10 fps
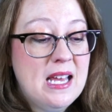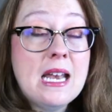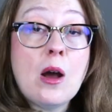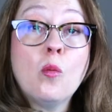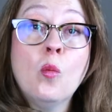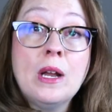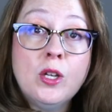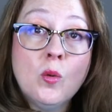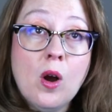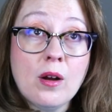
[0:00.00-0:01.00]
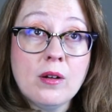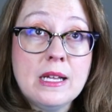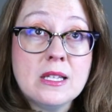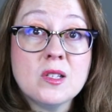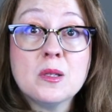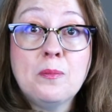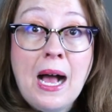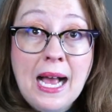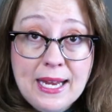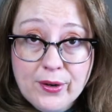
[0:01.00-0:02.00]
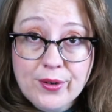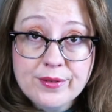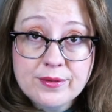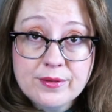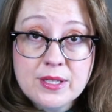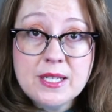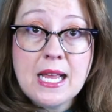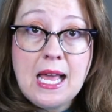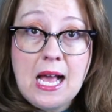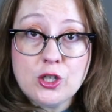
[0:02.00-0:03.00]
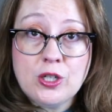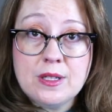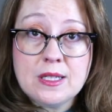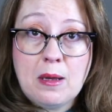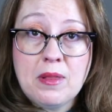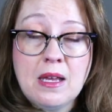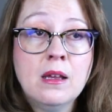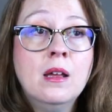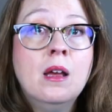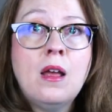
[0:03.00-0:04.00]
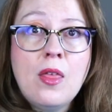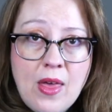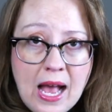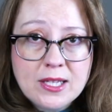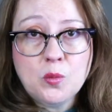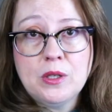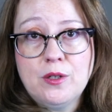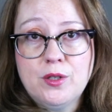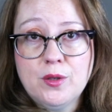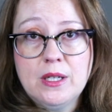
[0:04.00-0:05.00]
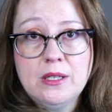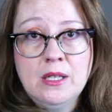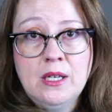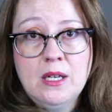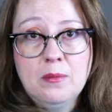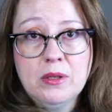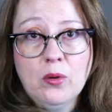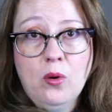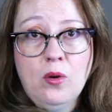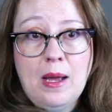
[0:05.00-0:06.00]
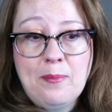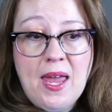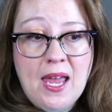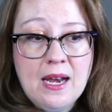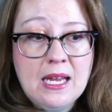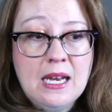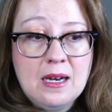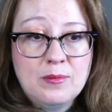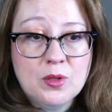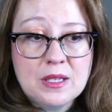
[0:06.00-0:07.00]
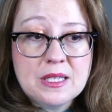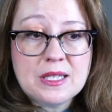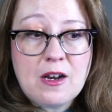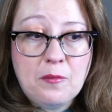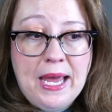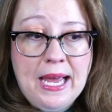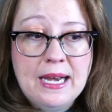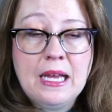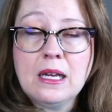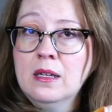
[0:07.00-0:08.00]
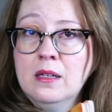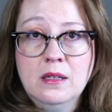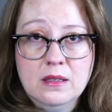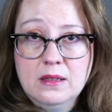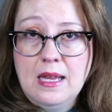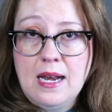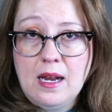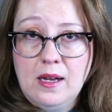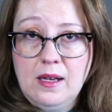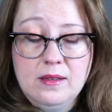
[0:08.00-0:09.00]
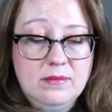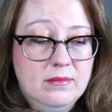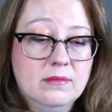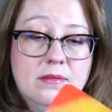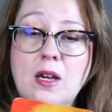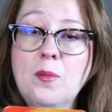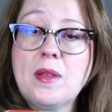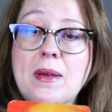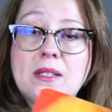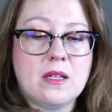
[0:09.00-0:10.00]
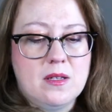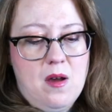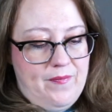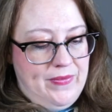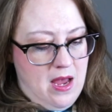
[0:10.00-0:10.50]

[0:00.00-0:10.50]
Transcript: Now, when you are inspired to take action on something, that's when you do it. But the whole I'm panicking and I'm doing this out of panic, that ain't it. I hope that makes sense. Oh.